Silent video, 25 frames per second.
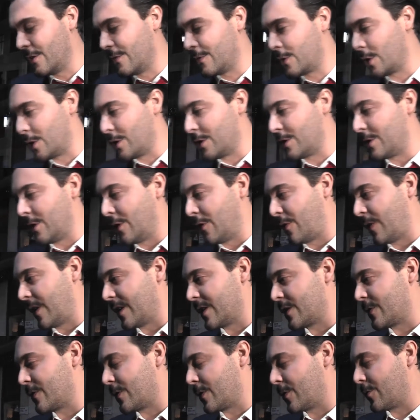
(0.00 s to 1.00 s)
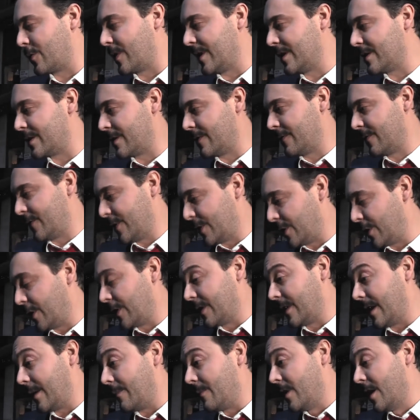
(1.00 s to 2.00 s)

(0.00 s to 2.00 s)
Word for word: You've got to do things for the reason for doing them.